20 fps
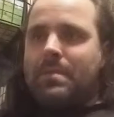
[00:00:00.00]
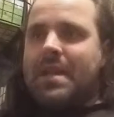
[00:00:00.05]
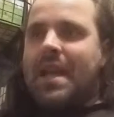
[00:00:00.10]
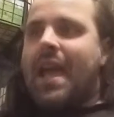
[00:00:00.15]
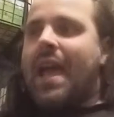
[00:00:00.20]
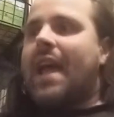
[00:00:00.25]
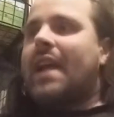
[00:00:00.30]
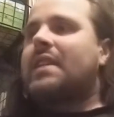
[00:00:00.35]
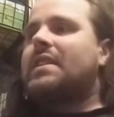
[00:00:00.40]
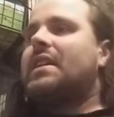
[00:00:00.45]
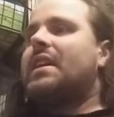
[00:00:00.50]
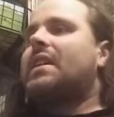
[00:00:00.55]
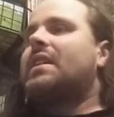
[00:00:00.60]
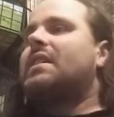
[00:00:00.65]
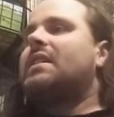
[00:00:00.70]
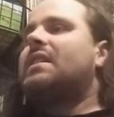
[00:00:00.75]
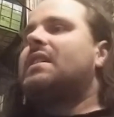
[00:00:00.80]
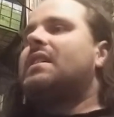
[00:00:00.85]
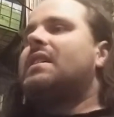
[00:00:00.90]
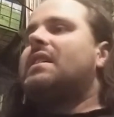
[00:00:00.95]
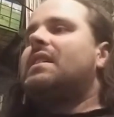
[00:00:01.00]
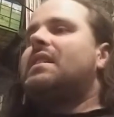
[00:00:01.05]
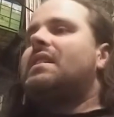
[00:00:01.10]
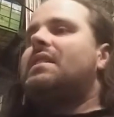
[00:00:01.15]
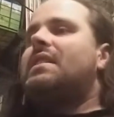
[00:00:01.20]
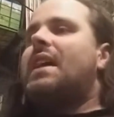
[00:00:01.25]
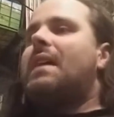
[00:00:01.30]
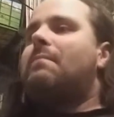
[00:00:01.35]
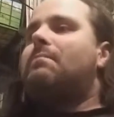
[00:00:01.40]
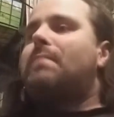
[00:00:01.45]
tactic
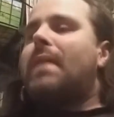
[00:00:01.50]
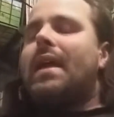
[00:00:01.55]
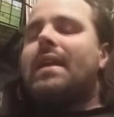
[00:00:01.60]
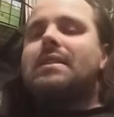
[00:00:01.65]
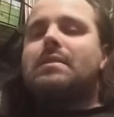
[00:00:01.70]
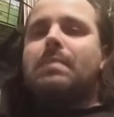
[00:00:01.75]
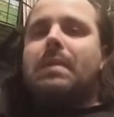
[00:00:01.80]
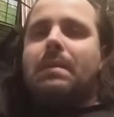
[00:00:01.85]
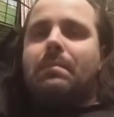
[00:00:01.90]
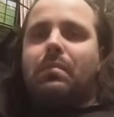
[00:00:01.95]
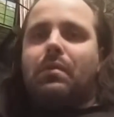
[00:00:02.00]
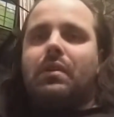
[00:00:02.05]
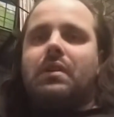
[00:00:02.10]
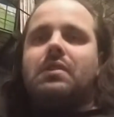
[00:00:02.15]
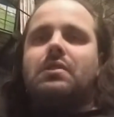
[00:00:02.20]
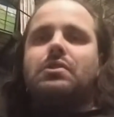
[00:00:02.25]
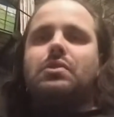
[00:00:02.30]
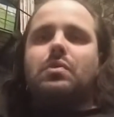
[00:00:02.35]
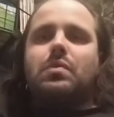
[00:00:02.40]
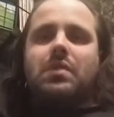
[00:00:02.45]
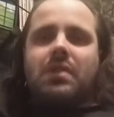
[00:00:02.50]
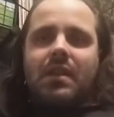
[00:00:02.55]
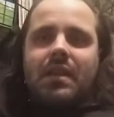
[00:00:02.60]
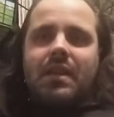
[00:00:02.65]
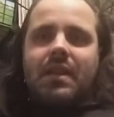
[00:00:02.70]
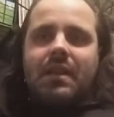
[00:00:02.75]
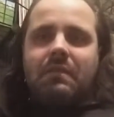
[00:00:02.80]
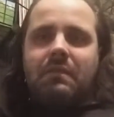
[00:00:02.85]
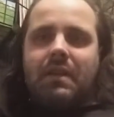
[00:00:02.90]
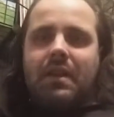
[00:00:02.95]
that baits people into
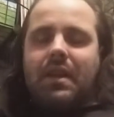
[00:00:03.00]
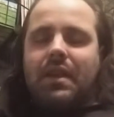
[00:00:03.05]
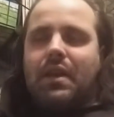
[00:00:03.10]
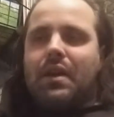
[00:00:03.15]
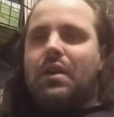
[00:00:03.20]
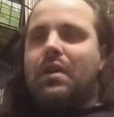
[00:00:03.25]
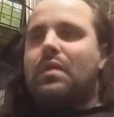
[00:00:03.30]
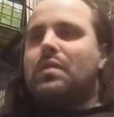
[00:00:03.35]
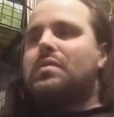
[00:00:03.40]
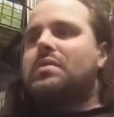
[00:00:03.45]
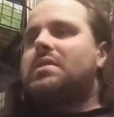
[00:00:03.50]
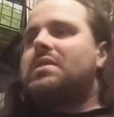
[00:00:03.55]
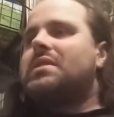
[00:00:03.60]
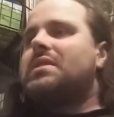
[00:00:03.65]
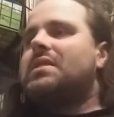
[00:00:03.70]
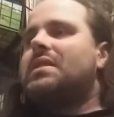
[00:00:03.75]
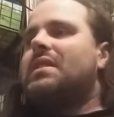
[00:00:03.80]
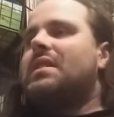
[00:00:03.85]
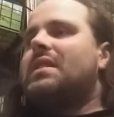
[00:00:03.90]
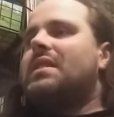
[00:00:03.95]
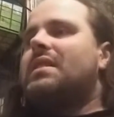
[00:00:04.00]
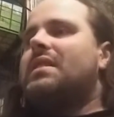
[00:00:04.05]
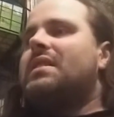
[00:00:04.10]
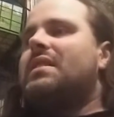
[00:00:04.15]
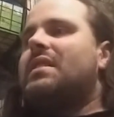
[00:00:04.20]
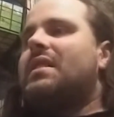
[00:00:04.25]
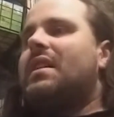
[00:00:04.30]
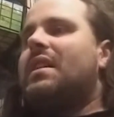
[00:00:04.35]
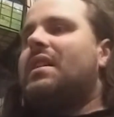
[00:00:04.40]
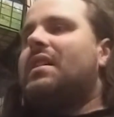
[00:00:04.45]
clicking videos,
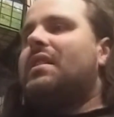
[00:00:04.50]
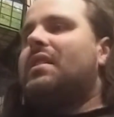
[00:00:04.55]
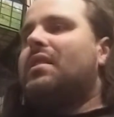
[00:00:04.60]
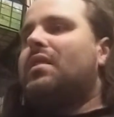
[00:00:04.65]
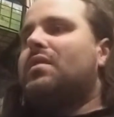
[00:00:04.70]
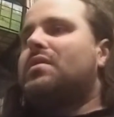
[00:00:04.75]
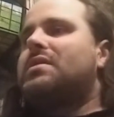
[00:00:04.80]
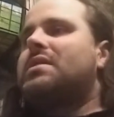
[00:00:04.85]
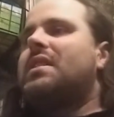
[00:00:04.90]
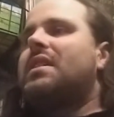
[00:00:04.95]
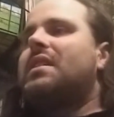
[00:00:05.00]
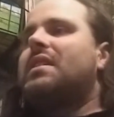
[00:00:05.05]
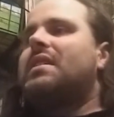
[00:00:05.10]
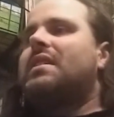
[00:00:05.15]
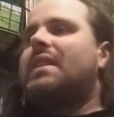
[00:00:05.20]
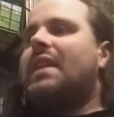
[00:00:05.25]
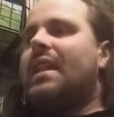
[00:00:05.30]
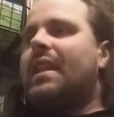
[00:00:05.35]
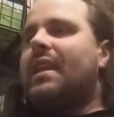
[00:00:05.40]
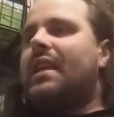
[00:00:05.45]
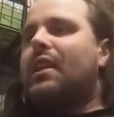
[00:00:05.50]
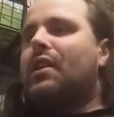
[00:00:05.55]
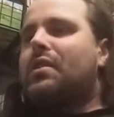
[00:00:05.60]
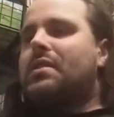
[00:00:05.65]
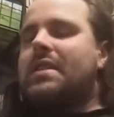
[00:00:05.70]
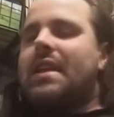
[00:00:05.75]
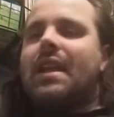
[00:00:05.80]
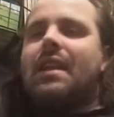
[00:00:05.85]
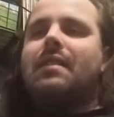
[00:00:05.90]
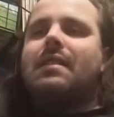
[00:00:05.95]
getting
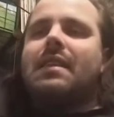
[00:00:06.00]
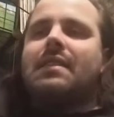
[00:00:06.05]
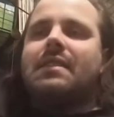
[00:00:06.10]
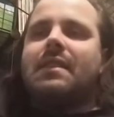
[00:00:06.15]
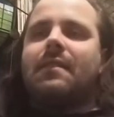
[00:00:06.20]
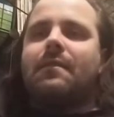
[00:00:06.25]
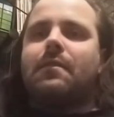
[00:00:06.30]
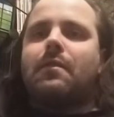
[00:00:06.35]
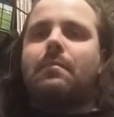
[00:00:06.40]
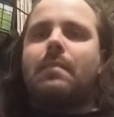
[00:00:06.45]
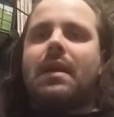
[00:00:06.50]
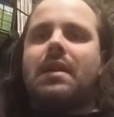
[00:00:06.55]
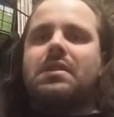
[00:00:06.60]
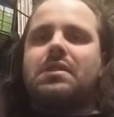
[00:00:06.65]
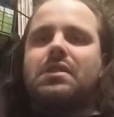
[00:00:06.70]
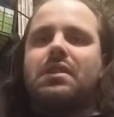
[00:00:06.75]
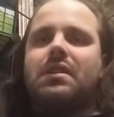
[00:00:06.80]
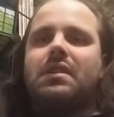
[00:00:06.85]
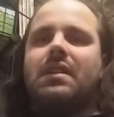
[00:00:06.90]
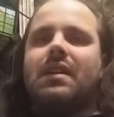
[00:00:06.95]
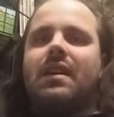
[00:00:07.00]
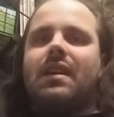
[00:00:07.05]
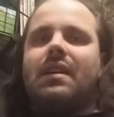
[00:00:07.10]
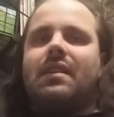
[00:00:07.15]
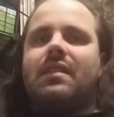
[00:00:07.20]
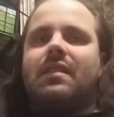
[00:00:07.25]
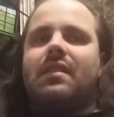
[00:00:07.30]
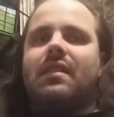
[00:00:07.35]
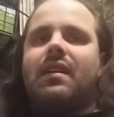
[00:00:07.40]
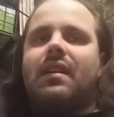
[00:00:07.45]
irritated that the information,
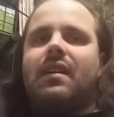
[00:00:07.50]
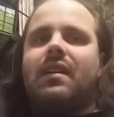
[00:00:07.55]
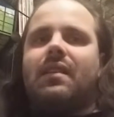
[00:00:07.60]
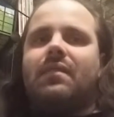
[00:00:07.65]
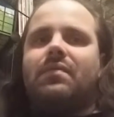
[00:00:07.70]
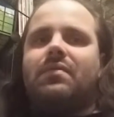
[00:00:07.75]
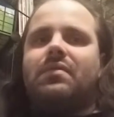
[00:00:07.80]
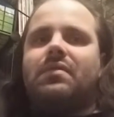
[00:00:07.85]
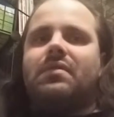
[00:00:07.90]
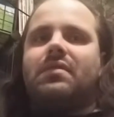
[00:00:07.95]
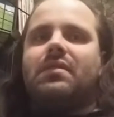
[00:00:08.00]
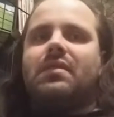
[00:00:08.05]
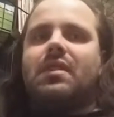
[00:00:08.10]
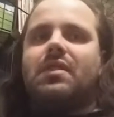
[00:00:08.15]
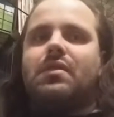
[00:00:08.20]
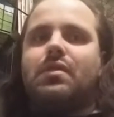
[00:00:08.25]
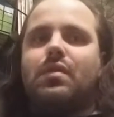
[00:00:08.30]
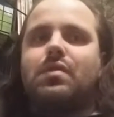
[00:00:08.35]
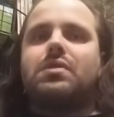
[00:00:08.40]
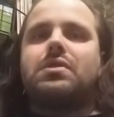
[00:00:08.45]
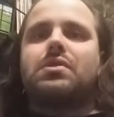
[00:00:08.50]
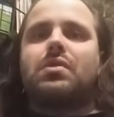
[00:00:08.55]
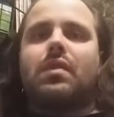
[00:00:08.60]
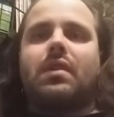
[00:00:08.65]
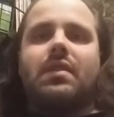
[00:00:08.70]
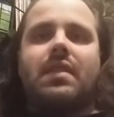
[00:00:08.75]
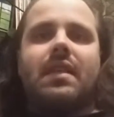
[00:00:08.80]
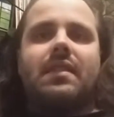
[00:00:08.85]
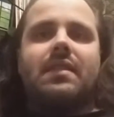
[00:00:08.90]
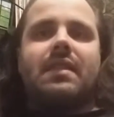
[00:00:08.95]
the news
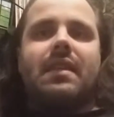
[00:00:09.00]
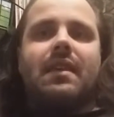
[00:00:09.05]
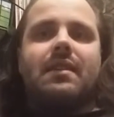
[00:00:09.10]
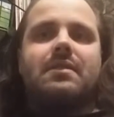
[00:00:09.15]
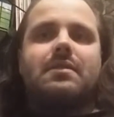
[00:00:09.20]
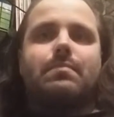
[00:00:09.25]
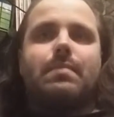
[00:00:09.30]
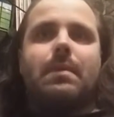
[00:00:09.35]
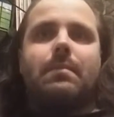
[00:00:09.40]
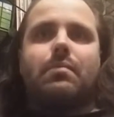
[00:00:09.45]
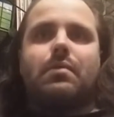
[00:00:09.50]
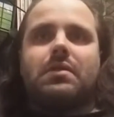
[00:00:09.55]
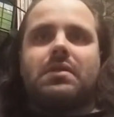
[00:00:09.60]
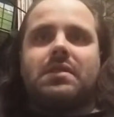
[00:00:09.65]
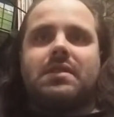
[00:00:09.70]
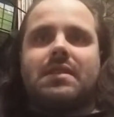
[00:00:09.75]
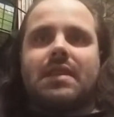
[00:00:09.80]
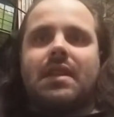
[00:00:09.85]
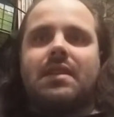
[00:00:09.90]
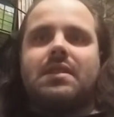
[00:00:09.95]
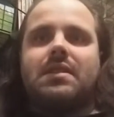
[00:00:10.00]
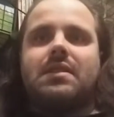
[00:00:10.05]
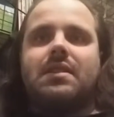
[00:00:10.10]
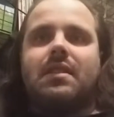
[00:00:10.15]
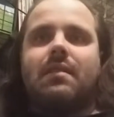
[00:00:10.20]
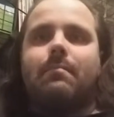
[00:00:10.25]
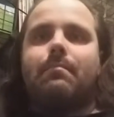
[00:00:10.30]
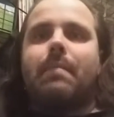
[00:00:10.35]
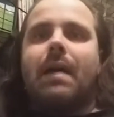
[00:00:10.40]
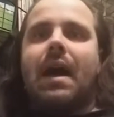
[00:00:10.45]
story that has been presented to
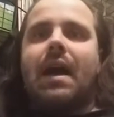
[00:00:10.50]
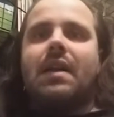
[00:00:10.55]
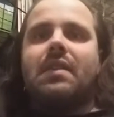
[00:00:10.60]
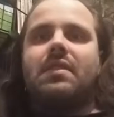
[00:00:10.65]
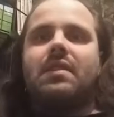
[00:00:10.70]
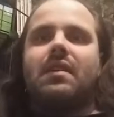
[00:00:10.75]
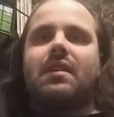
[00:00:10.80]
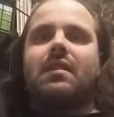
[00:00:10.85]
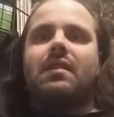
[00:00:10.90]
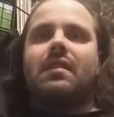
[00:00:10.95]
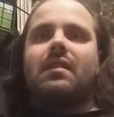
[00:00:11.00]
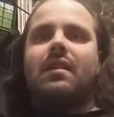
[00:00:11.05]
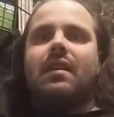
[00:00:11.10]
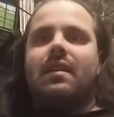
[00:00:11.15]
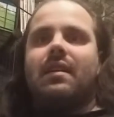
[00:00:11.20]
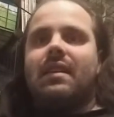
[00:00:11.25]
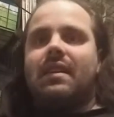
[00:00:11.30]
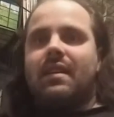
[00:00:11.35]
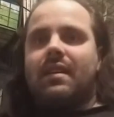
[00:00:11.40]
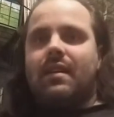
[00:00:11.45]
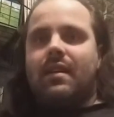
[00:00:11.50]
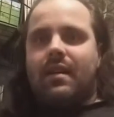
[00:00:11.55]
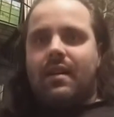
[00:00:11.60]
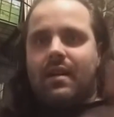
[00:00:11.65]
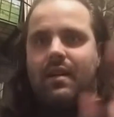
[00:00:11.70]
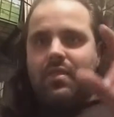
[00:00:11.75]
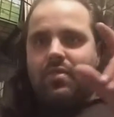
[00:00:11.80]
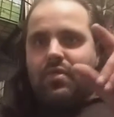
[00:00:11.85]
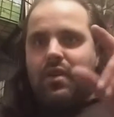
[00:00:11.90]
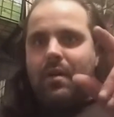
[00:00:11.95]
them by the
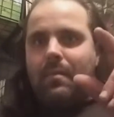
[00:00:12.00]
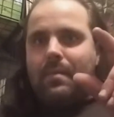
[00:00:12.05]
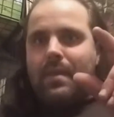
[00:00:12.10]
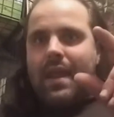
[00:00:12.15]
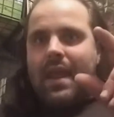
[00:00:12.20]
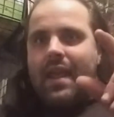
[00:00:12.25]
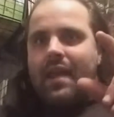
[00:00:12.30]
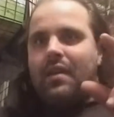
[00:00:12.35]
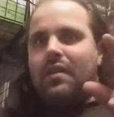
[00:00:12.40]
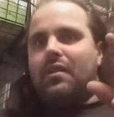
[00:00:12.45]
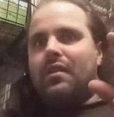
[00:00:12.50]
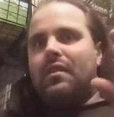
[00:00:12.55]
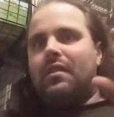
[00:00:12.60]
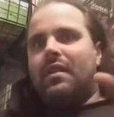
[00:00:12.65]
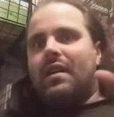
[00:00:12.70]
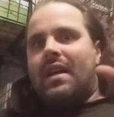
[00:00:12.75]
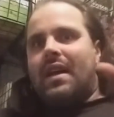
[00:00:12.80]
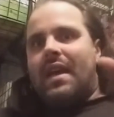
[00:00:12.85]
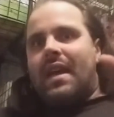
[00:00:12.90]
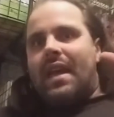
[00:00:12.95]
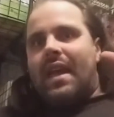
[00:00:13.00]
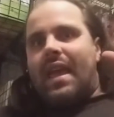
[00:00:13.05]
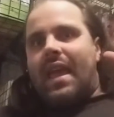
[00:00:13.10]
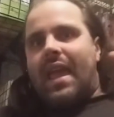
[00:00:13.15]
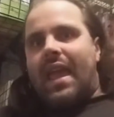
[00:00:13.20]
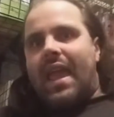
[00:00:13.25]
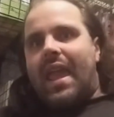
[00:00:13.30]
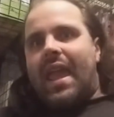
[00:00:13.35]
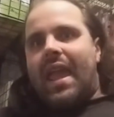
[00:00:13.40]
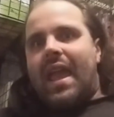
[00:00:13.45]
thumbnail
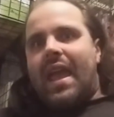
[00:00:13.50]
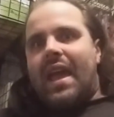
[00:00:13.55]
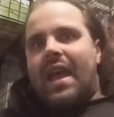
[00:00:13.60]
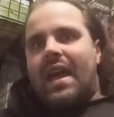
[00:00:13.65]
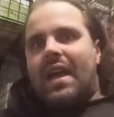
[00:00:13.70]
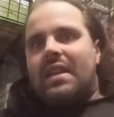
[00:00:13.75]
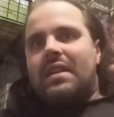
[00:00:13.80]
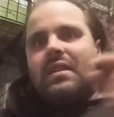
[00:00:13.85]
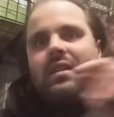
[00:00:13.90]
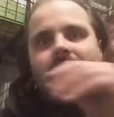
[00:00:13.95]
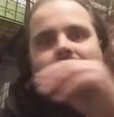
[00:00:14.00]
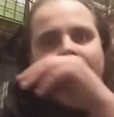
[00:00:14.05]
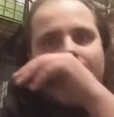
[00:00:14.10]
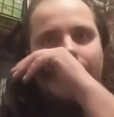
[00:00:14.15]
and